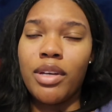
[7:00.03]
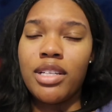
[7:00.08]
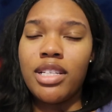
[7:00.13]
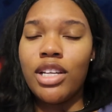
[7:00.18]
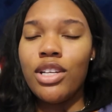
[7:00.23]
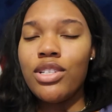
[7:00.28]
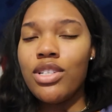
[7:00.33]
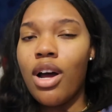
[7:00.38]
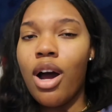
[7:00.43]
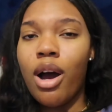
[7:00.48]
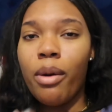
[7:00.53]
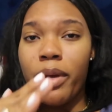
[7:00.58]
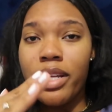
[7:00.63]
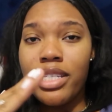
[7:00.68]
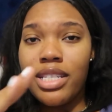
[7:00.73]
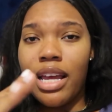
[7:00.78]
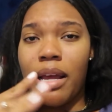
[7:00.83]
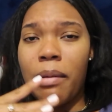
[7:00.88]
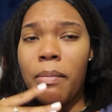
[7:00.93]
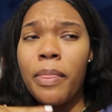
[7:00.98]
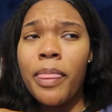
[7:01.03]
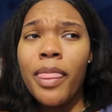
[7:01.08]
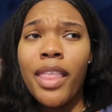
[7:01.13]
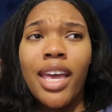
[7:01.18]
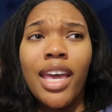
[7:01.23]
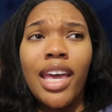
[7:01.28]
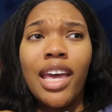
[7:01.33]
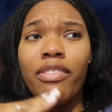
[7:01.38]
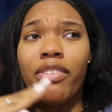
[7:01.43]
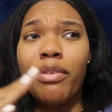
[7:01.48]
Because I used to always say,
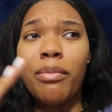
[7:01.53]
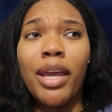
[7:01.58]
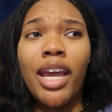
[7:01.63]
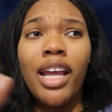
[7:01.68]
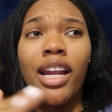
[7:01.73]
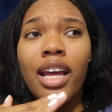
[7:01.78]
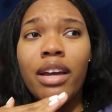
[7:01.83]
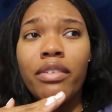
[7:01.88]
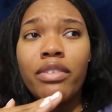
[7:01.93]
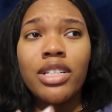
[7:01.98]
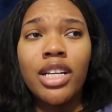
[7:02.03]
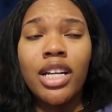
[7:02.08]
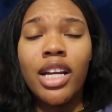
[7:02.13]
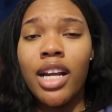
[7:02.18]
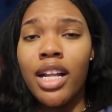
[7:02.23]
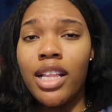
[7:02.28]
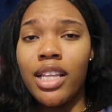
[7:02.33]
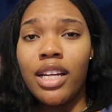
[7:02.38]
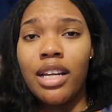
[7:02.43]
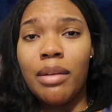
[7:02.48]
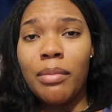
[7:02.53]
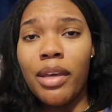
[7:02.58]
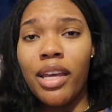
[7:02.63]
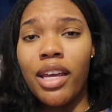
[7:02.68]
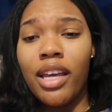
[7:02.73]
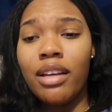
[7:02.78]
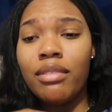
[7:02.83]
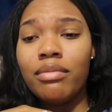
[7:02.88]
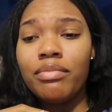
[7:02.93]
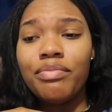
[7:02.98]
if a man ever did anything to
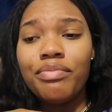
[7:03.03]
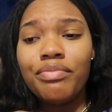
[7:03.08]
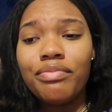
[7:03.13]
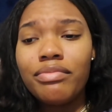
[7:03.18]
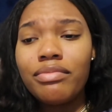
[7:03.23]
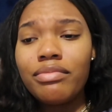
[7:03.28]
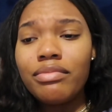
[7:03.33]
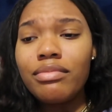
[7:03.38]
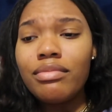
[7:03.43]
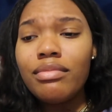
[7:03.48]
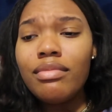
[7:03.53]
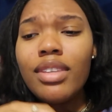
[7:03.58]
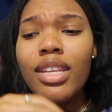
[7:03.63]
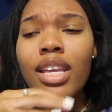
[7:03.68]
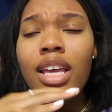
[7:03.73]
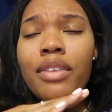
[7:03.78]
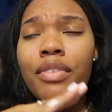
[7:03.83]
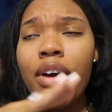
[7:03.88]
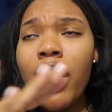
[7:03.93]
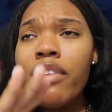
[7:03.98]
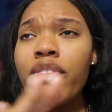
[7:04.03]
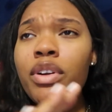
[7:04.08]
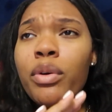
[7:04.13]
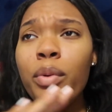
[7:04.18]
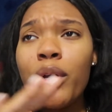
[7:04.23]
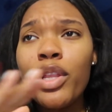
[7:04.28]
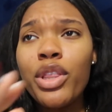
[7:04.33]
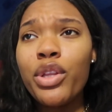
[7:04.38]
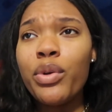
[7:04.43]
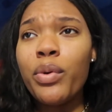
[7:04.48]
me, if I ever
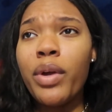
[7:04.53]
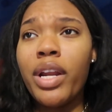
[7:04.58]
went through